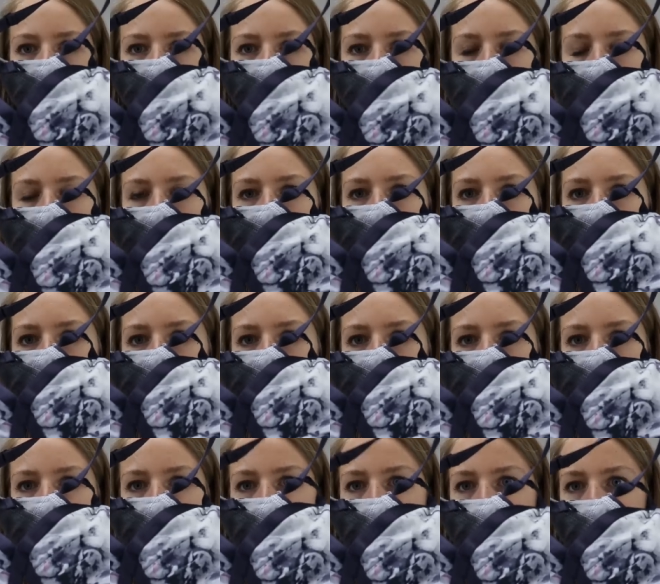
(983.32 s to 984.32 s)
was half
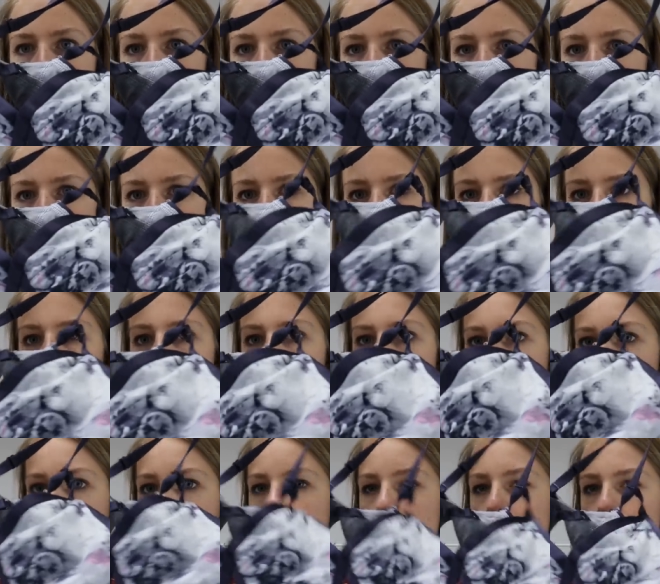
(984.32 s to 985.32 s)
off and it's
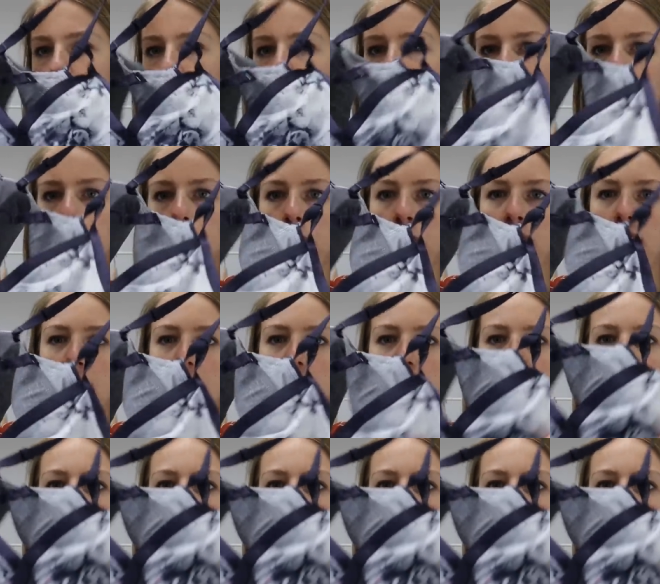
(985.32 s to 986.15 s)
just this really pretty